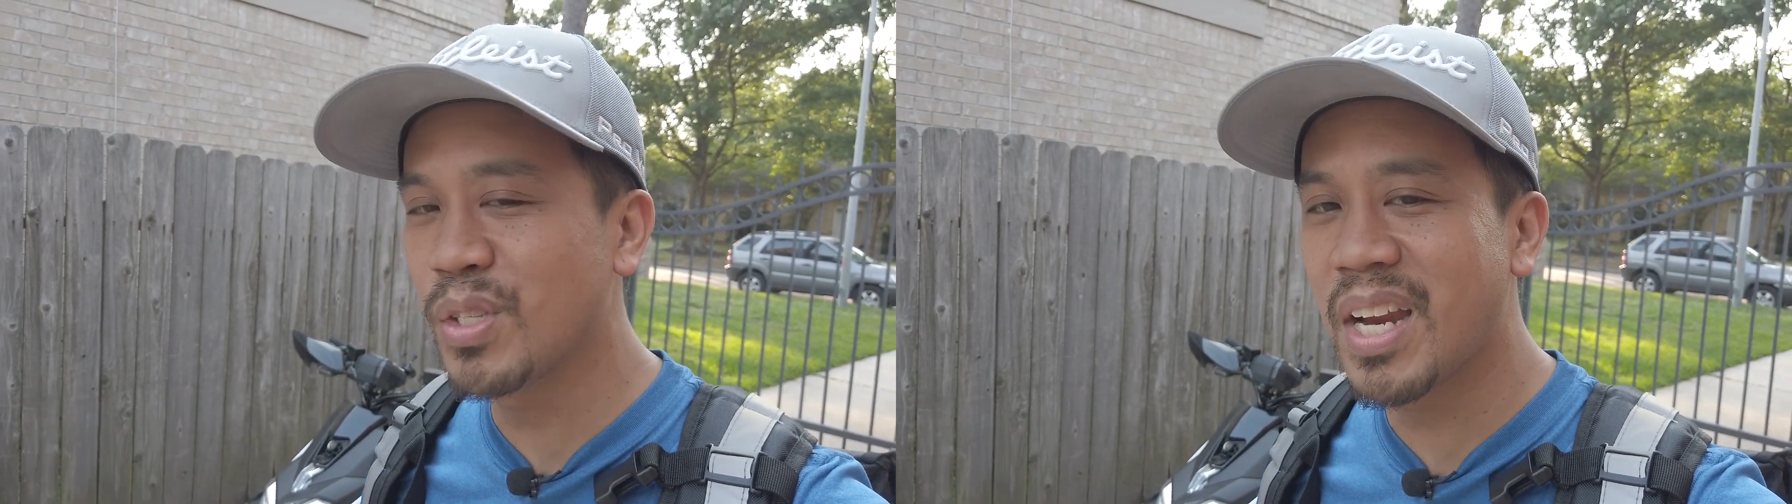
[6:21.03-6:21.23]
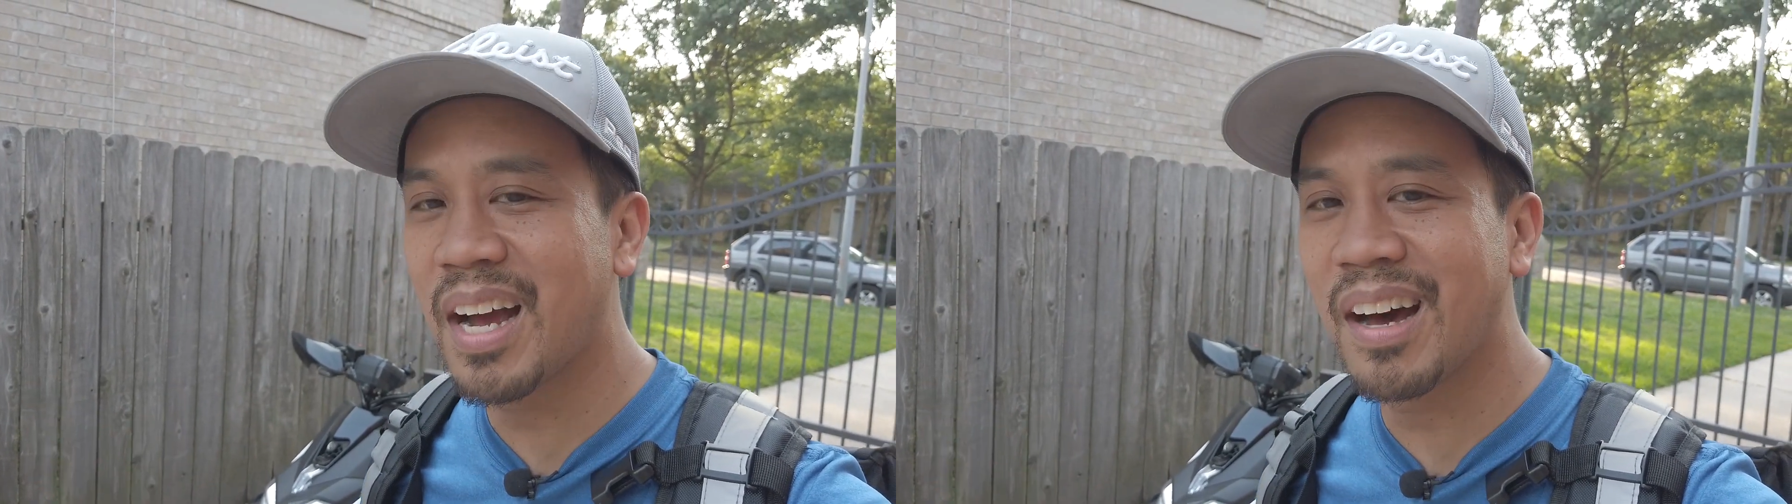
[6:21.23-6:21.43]

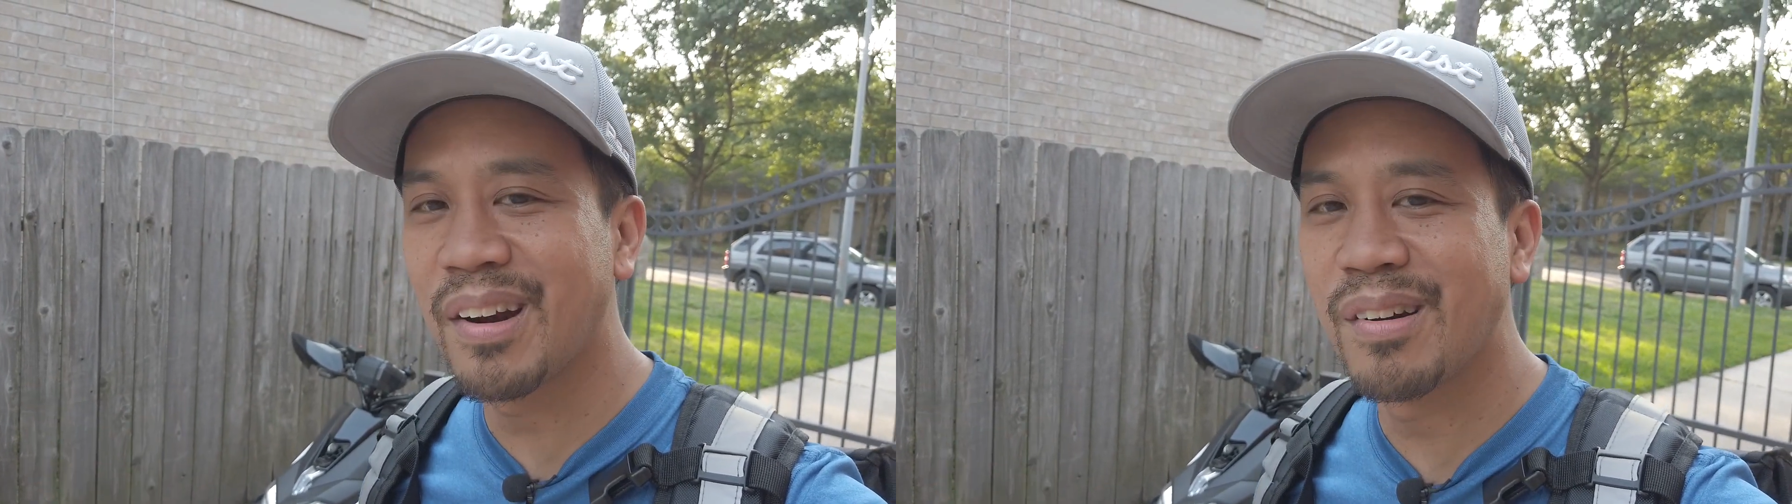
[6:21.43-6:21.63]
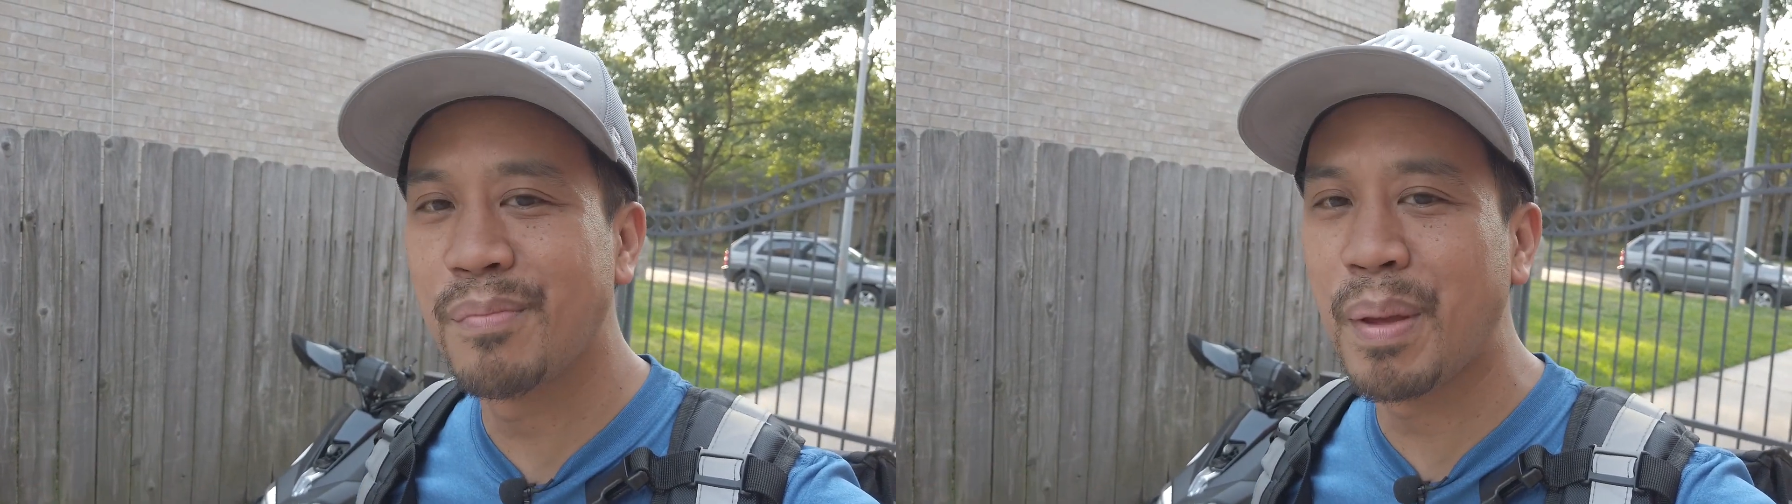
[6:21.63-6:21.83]
will stay
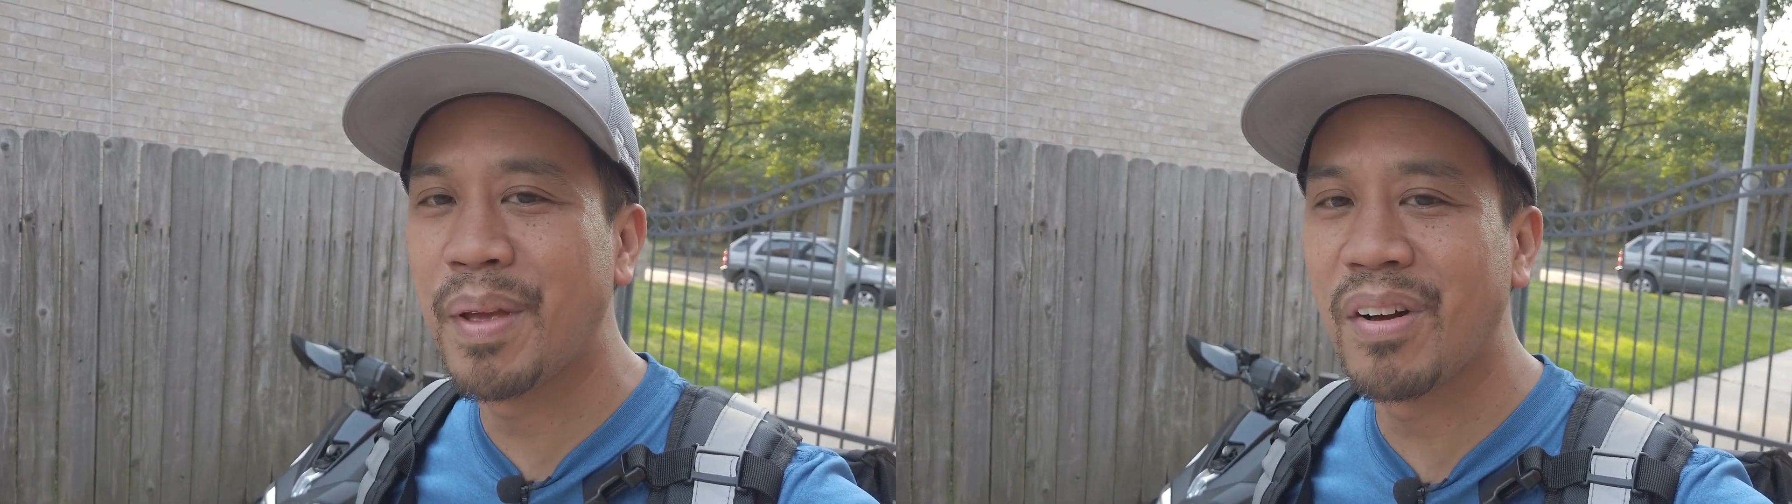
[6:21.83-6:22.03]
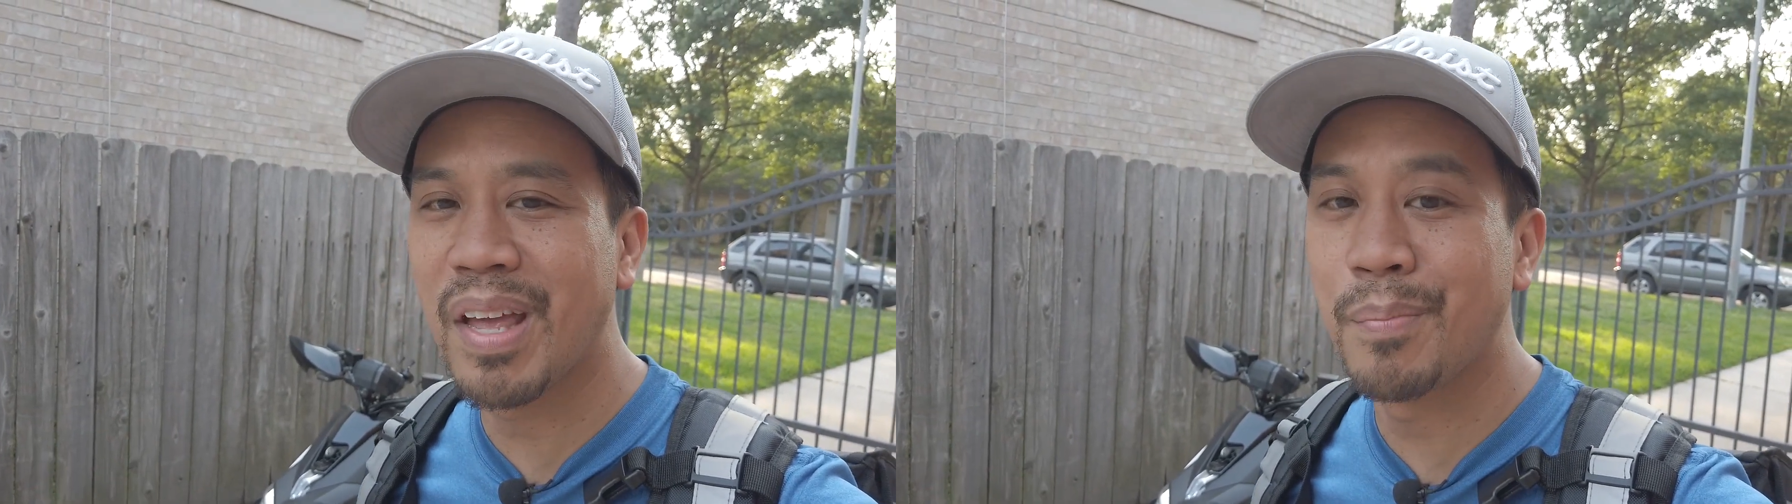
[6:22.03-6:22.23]
hotter and
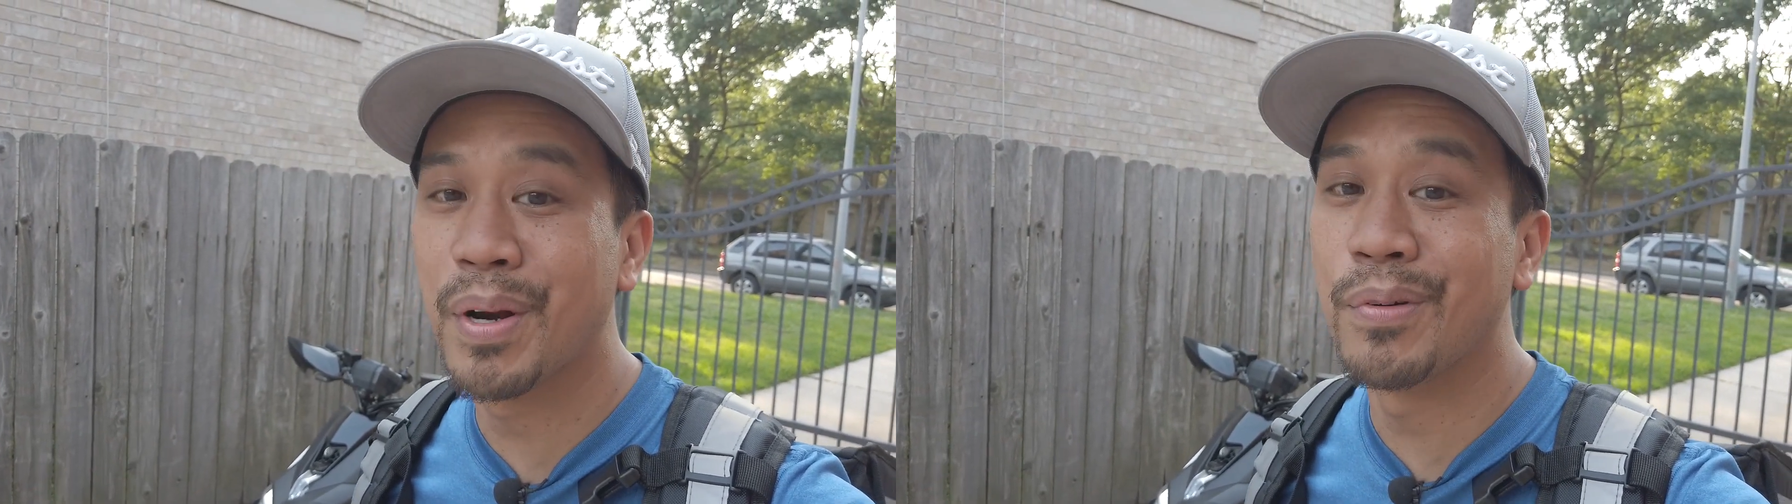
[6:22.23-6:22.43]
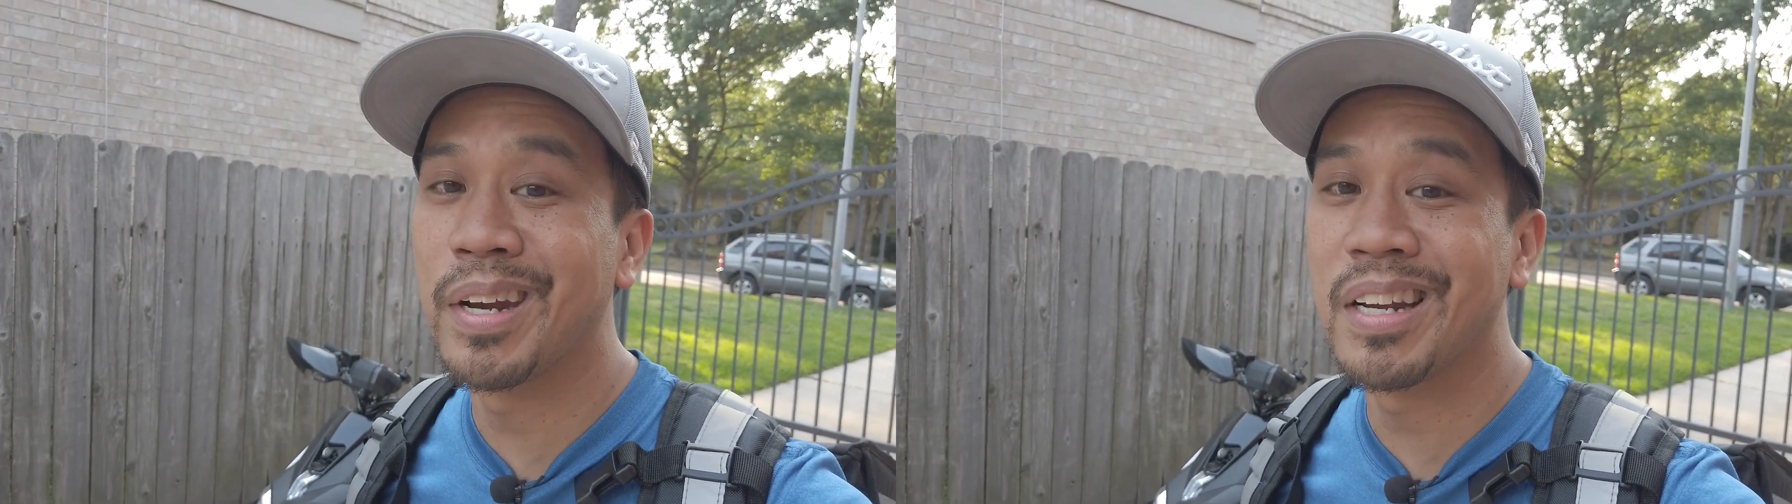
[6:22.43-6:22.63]
maybe I'll get
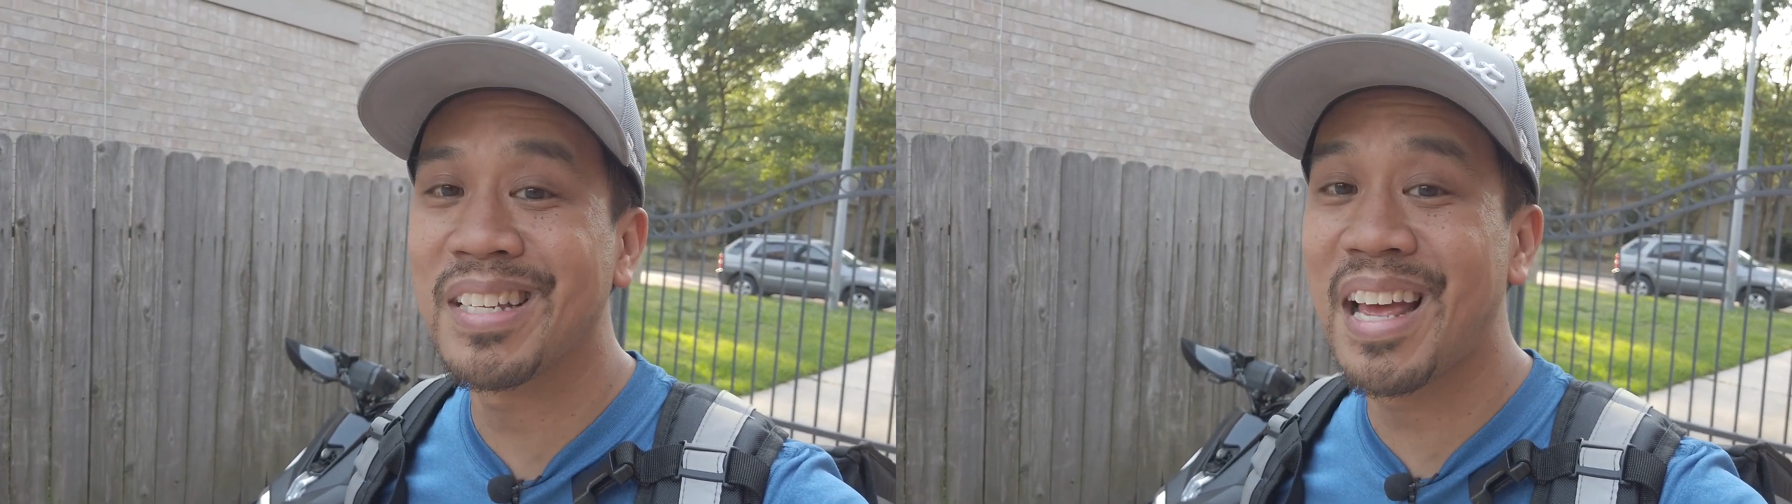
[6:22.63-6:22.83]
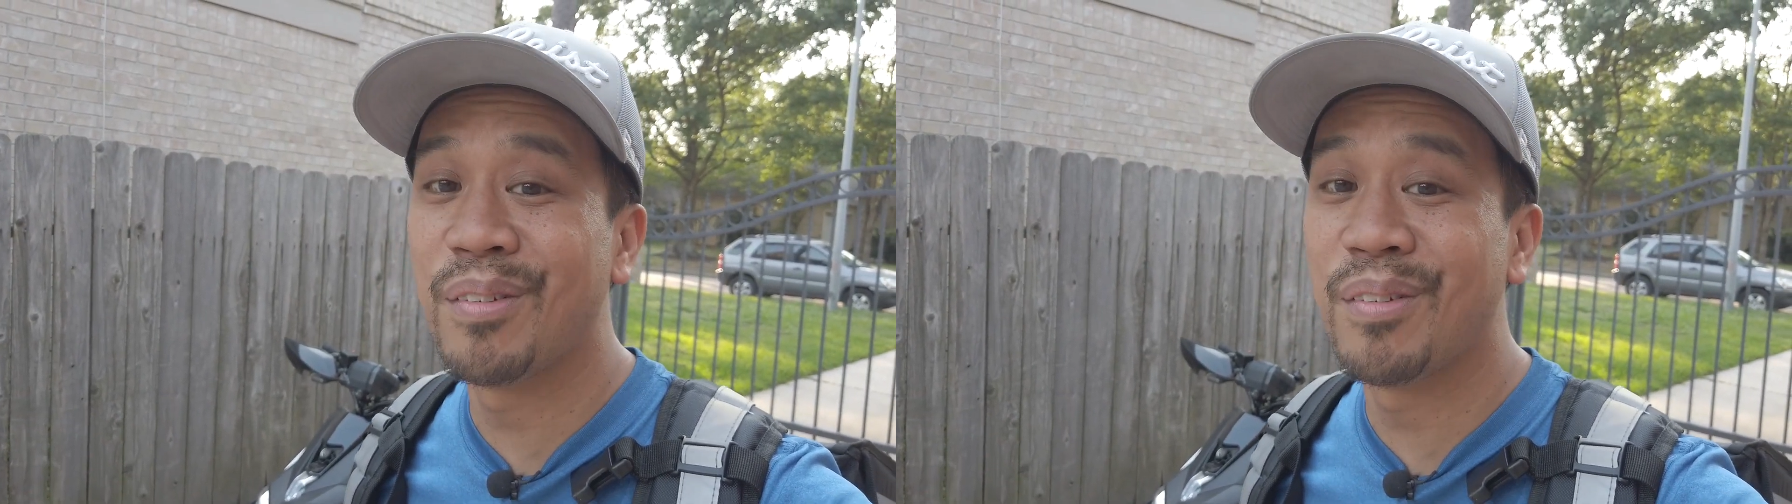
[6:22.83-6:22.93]
better ratings.